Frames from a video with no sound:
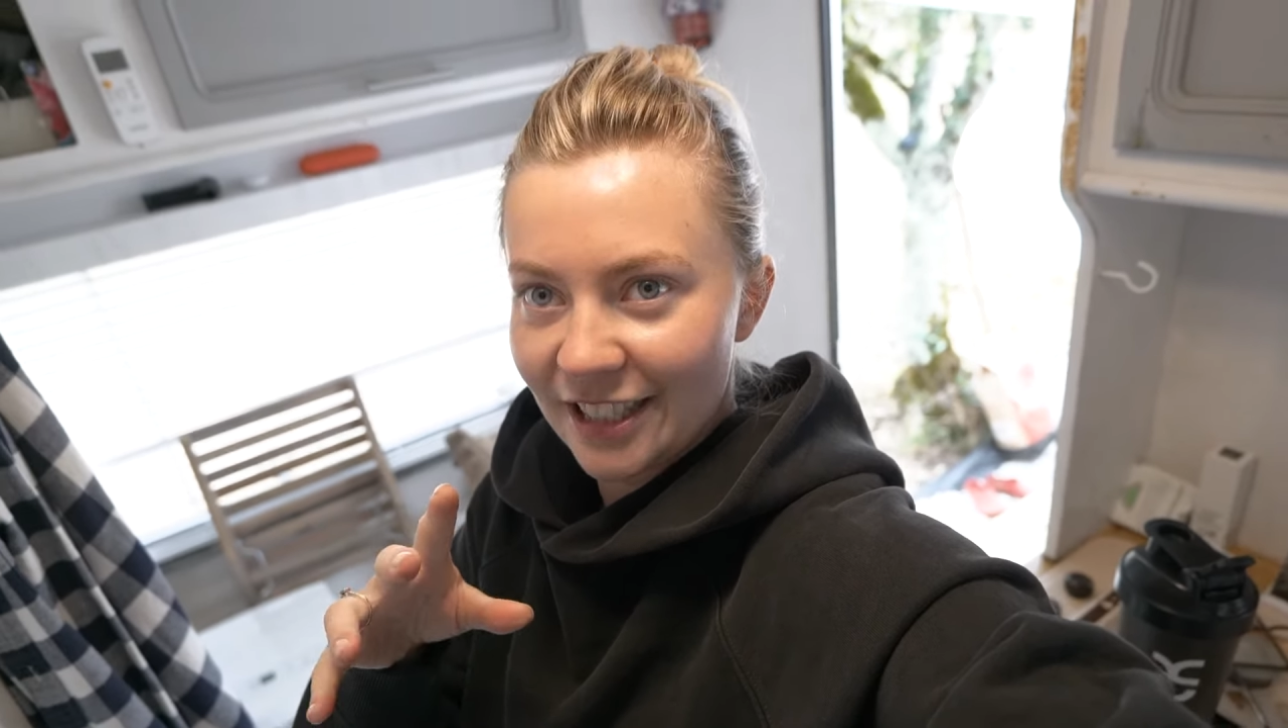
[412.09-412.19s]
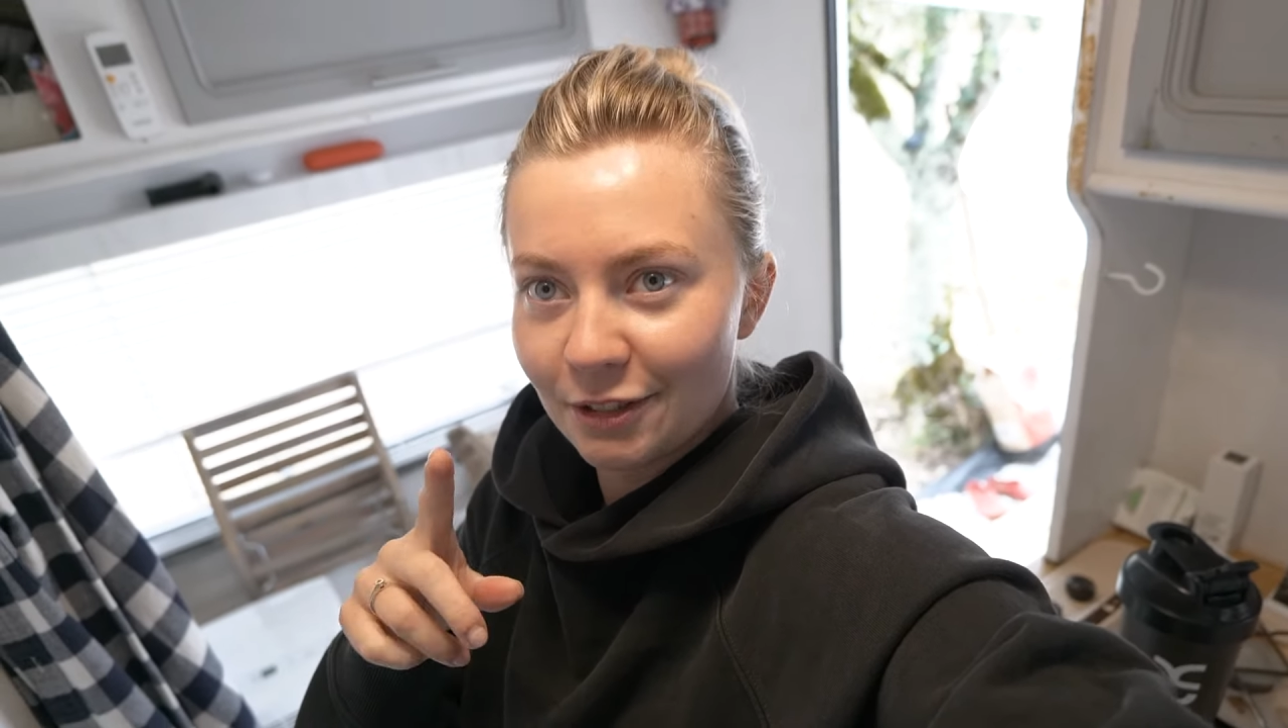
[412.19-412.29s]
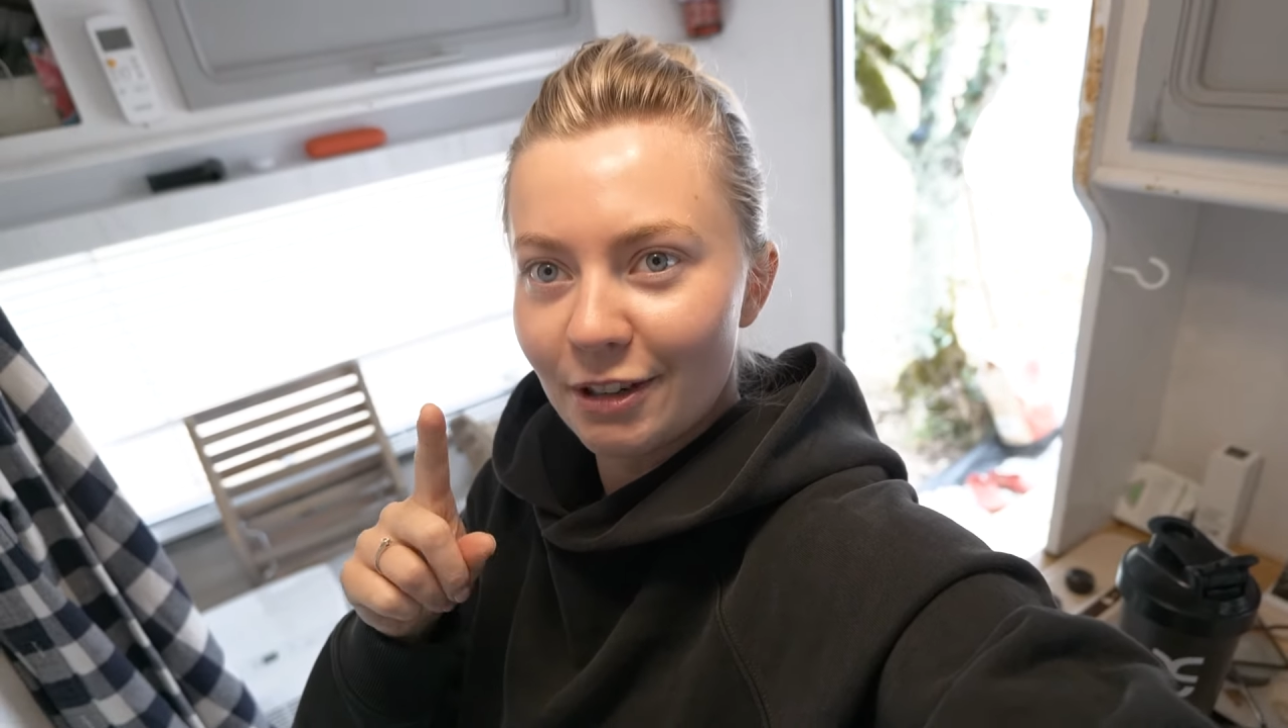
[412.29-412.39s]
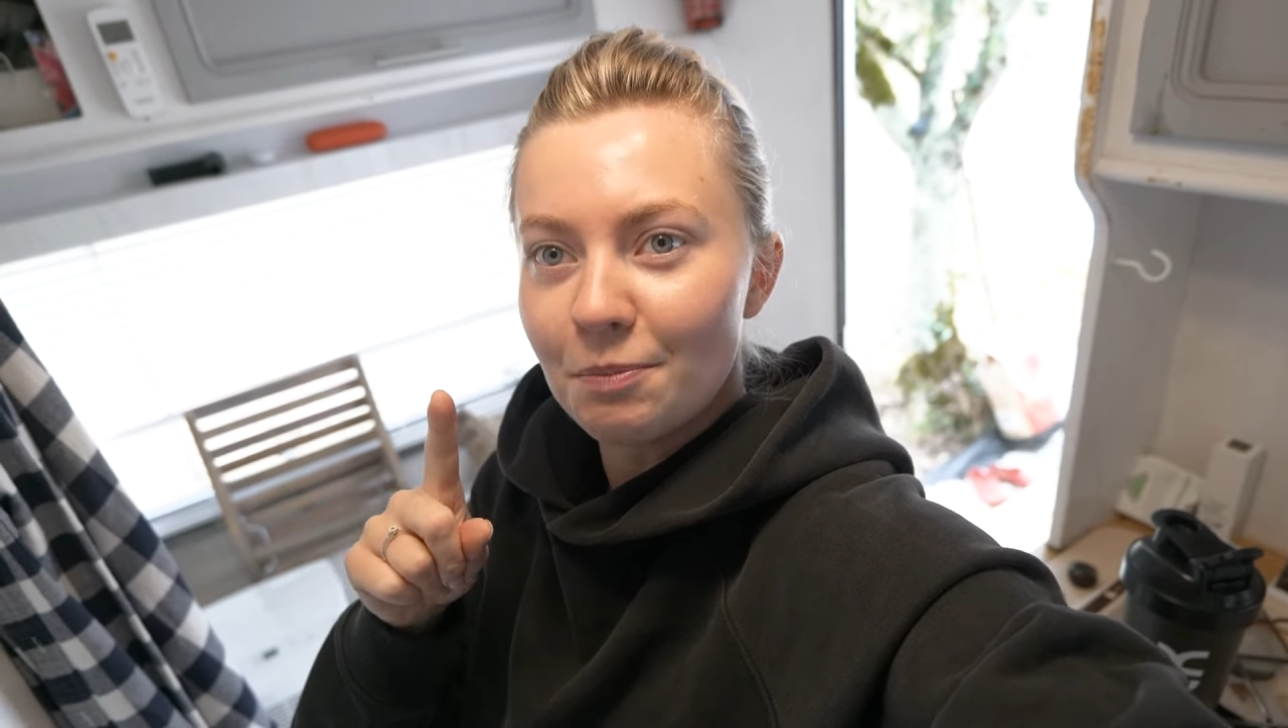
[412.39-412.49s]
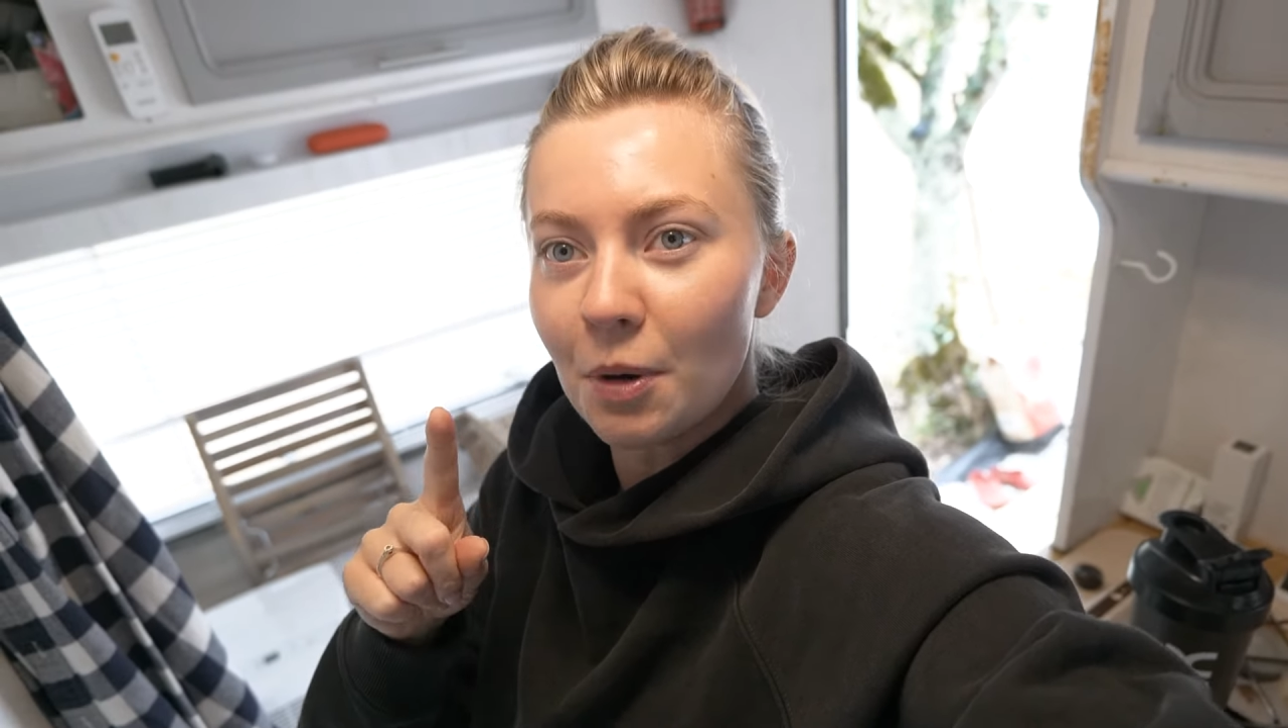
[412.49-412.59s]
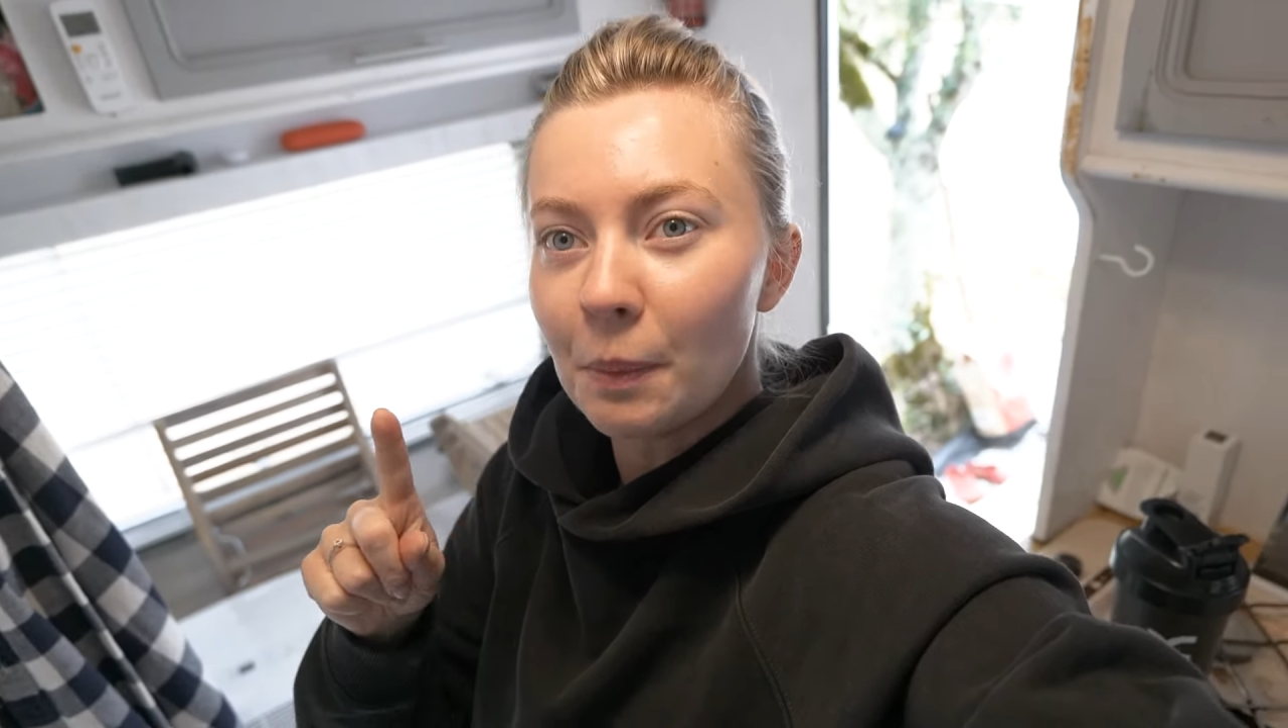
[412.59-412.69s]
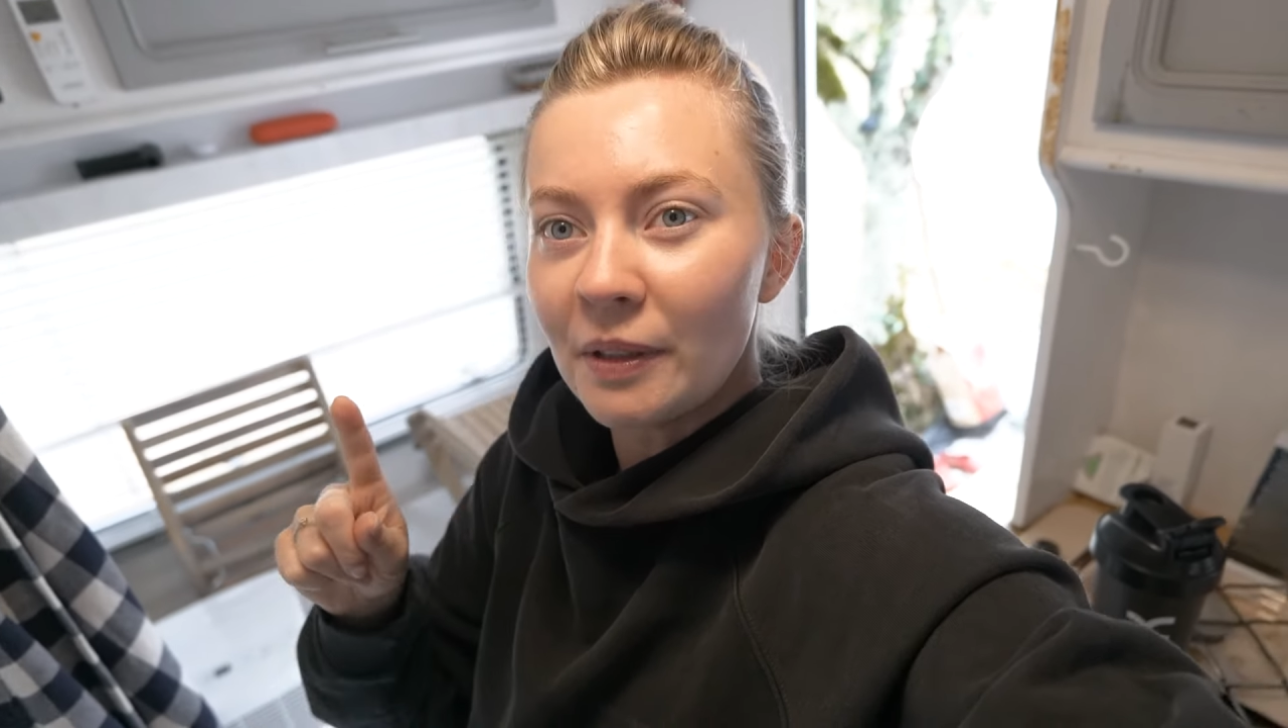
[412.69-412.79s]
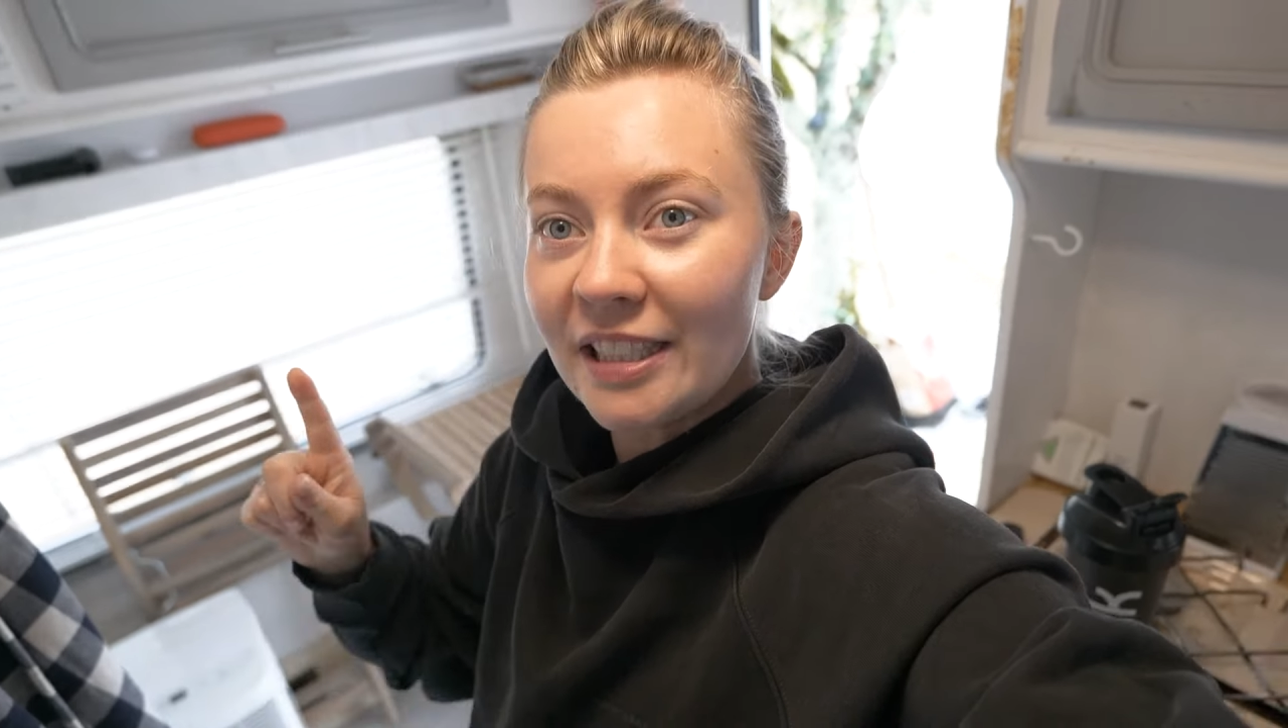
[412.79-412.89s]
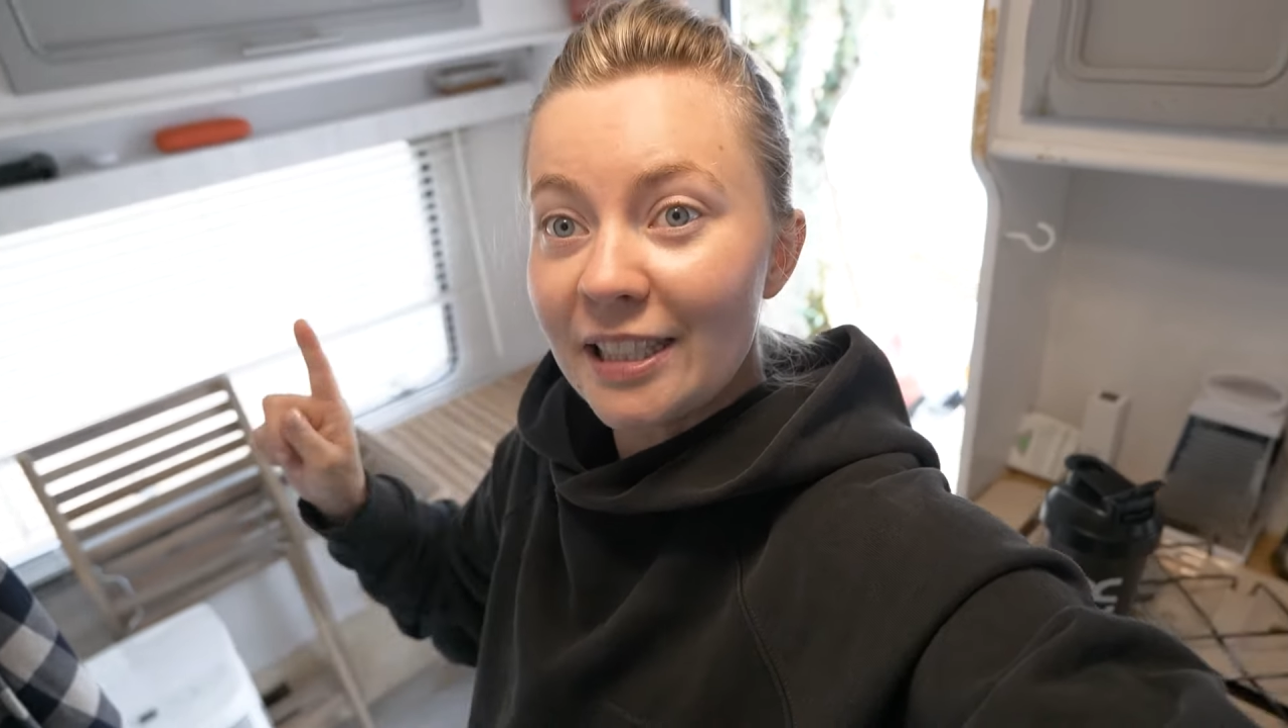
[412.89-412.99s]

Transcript: screen properly,